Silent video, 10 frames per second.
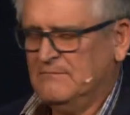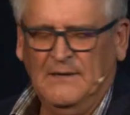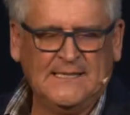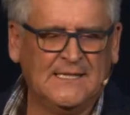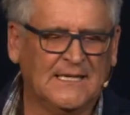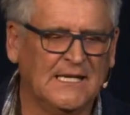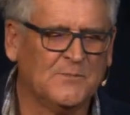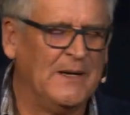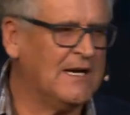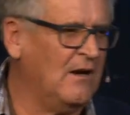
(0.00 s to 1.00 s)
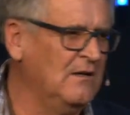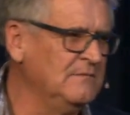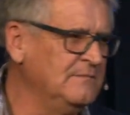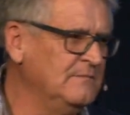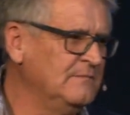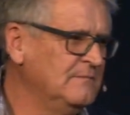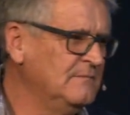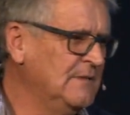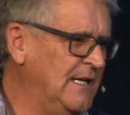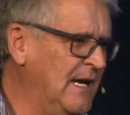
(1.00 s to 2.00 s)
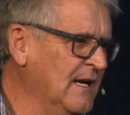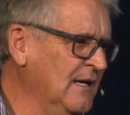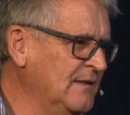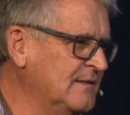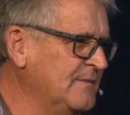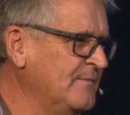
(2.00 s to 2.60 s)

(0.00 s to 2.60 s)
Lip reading: Message gets back home in England.